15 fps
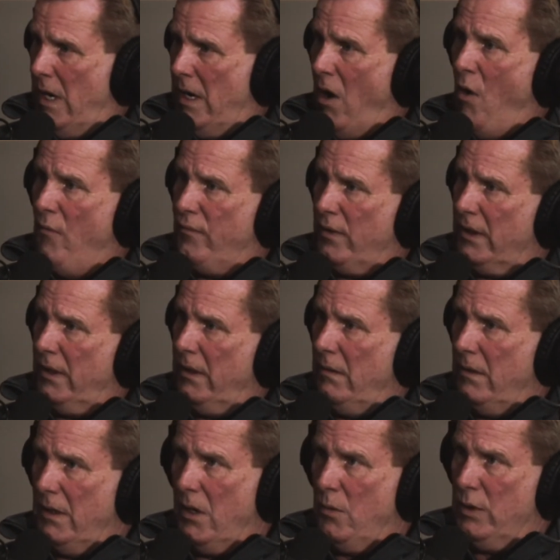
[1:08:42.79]
hopefully,
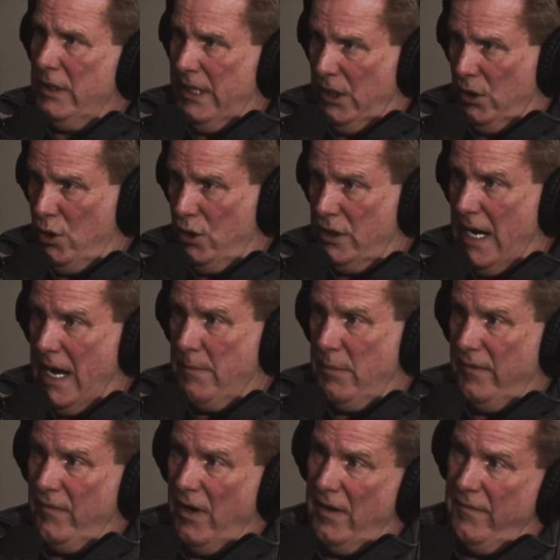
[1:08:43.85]
we did a good job
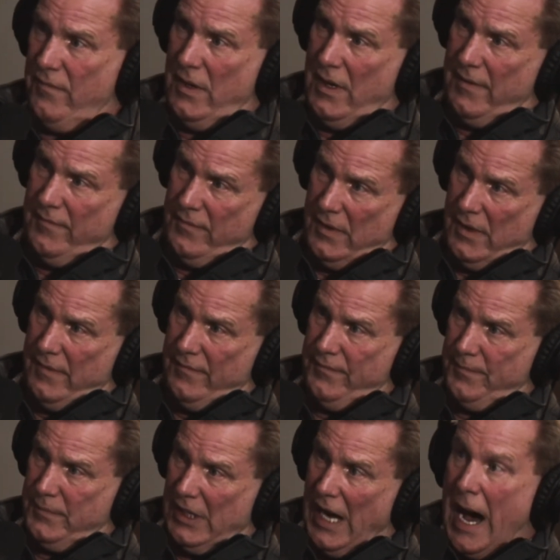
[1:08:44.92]
of
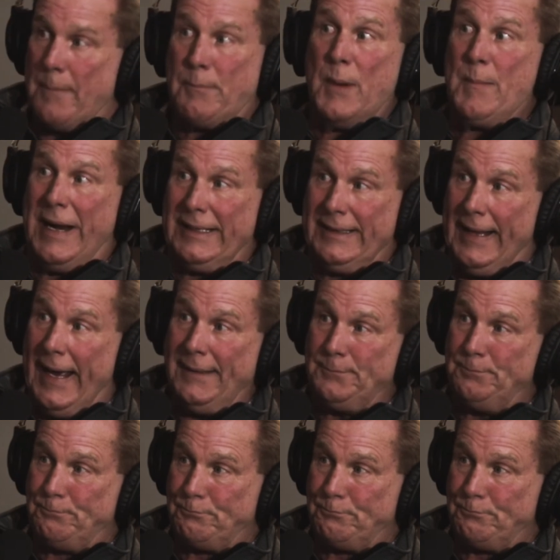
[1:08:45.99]
complementing that.